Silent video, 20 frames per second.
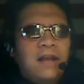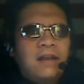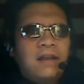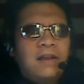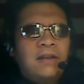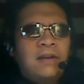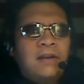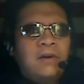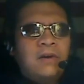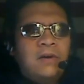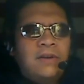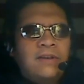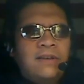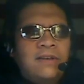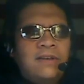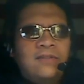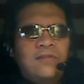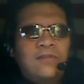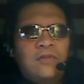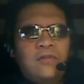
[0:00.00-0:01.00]

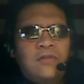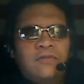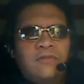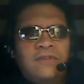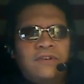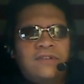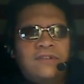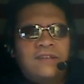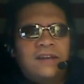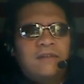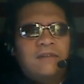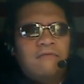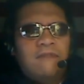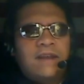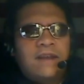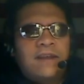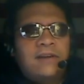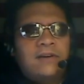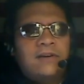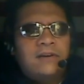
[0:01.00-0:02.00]
He's sort of just like a
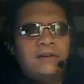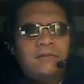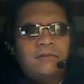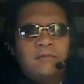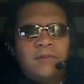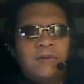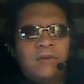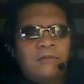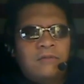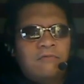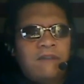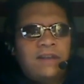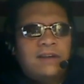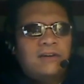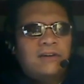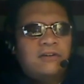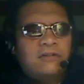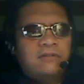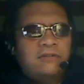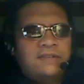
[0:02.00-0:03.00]
regular
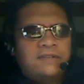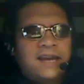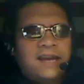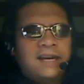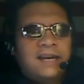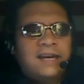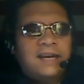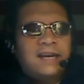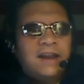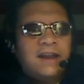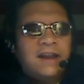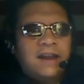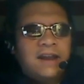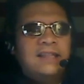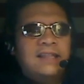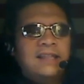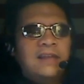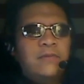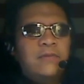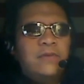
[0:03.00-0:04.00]
old Danny
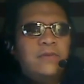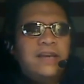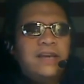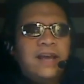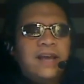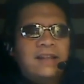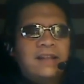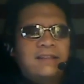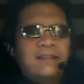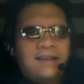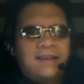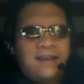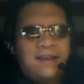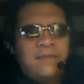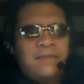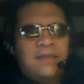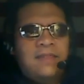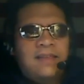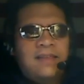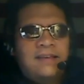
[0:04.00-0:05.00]
Rand, and then we get to
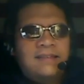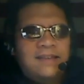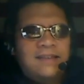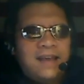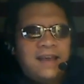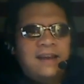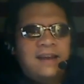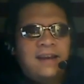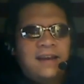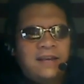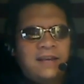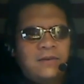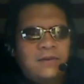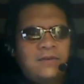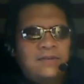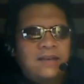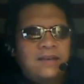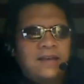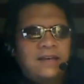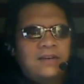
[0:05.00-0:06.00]
him in this, and like you
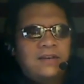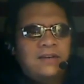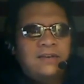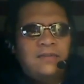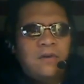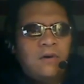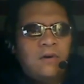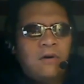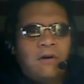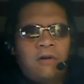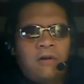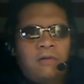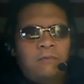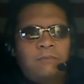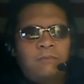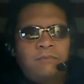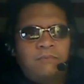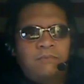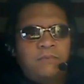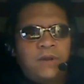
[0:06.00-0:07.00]
said, he's all,
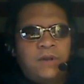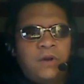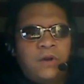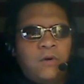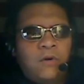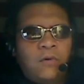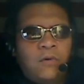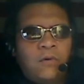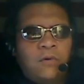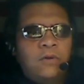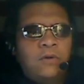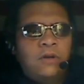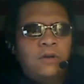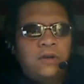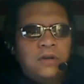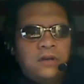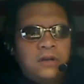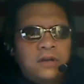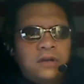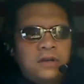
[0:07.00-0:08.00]

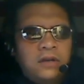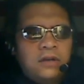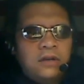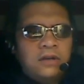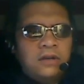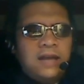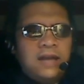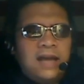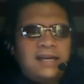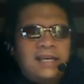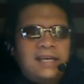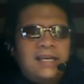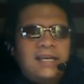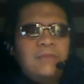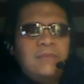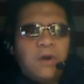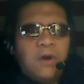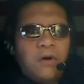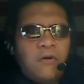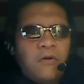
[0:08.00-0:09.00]
not
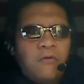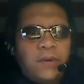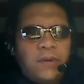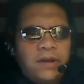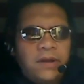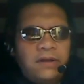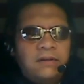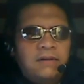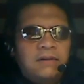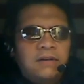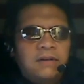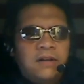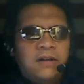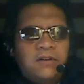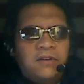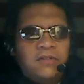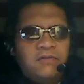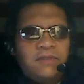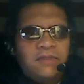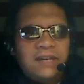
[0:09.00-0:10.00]
emo, but,
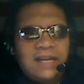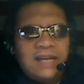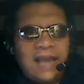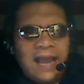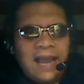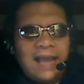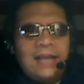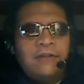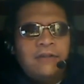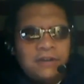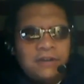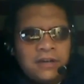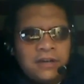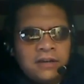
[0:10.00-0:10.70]
just really angry.